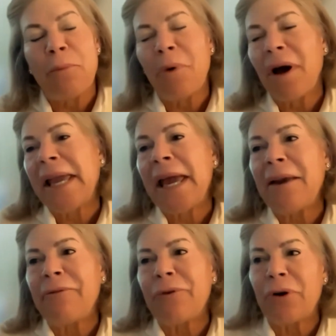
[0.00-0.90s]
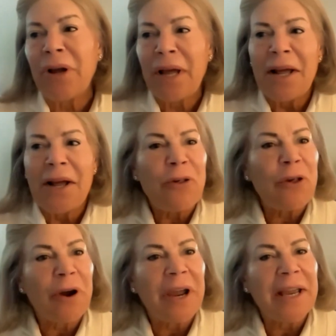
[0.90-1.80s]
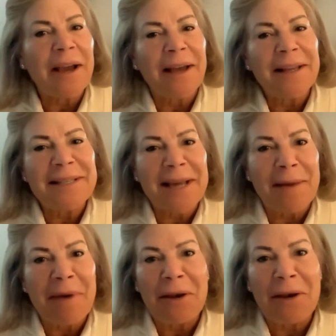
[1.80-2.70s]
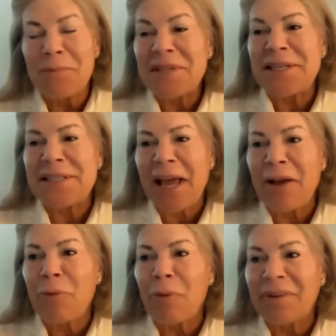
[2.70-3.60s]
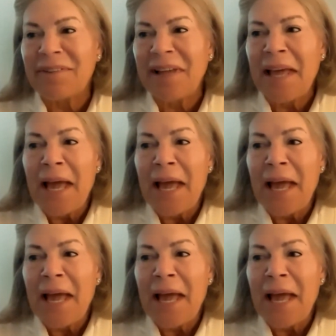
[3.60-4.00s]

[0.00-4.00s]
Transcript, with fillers: you again for sharing uh, time out of your busy schedules.